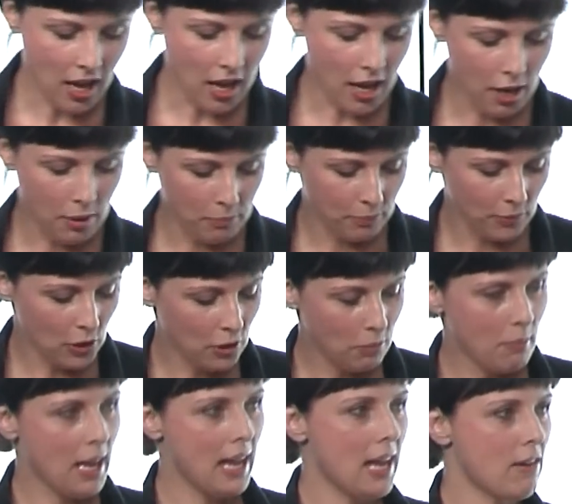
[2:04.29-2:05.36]

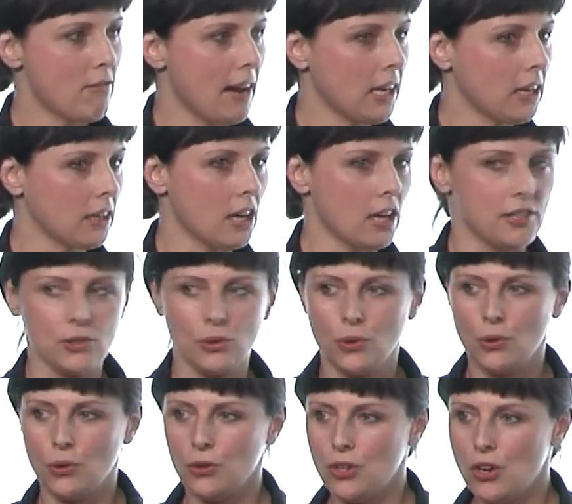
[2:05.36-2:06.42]
You may recognise
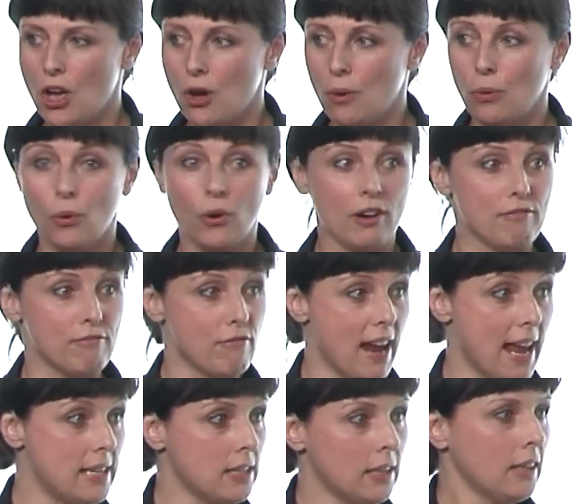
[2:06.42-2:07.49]
or know or have
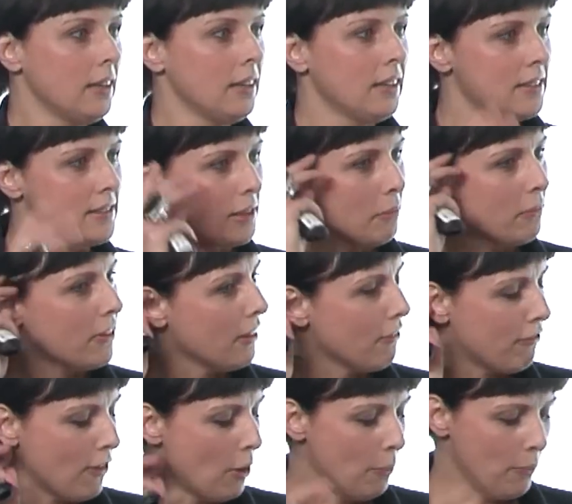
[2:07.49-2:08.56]
read
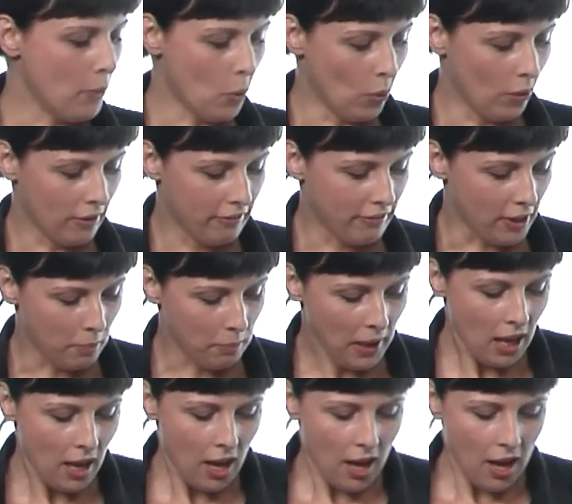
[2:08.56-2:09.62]
something from all of them,
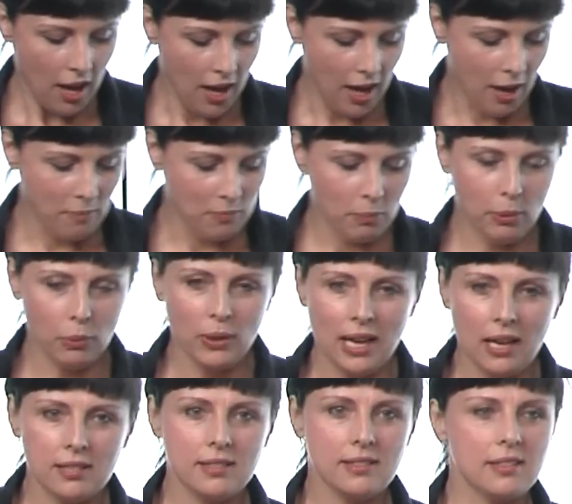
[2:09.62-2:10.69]
but we
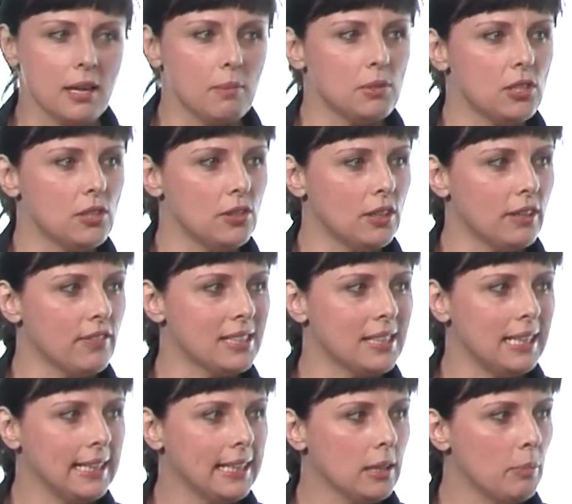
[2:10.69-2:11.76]
asked them to give
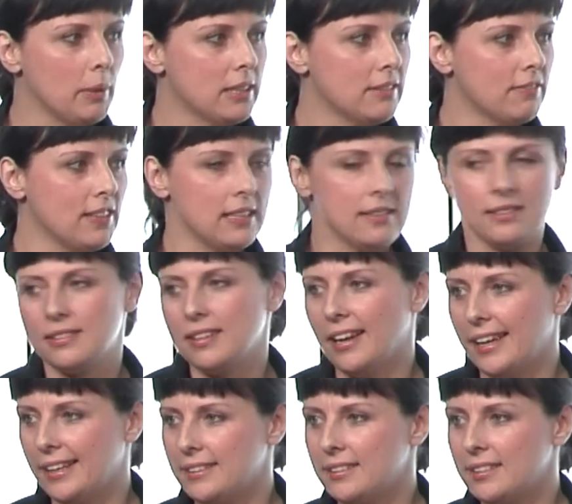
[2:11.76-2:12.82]
us a little bit of
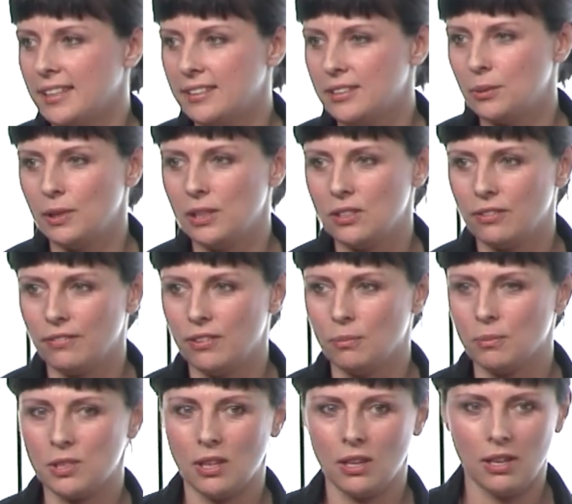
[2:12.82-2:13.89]
insight into each of
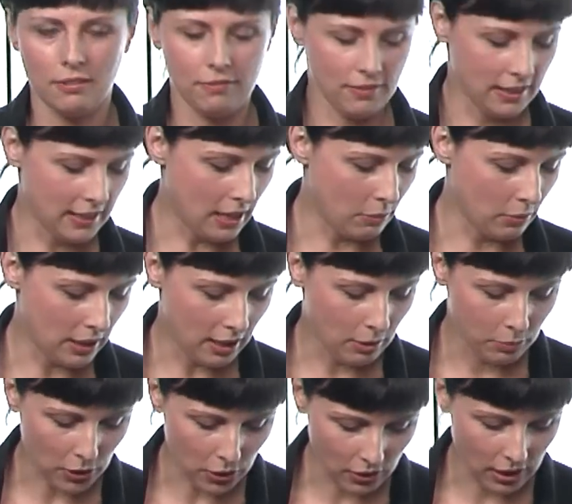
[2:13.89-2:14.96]
them, so hopefully that will
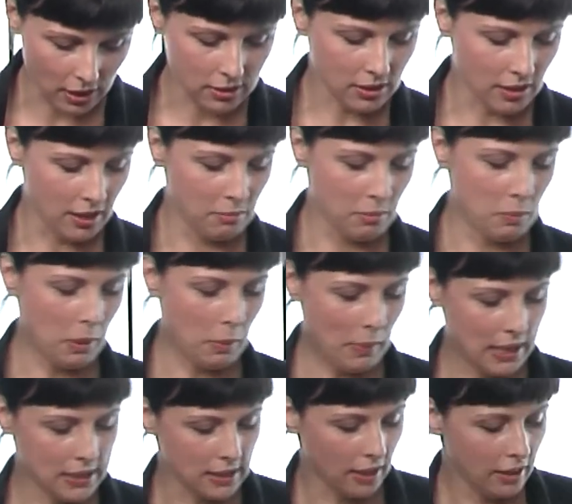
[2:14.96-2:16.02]
help you get to know them a
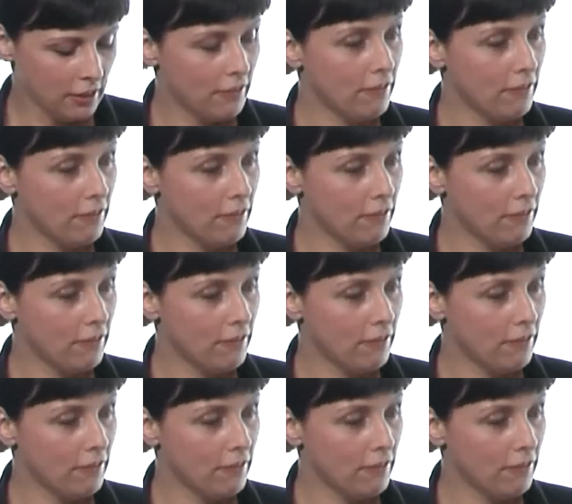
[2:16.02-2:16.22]
bit better.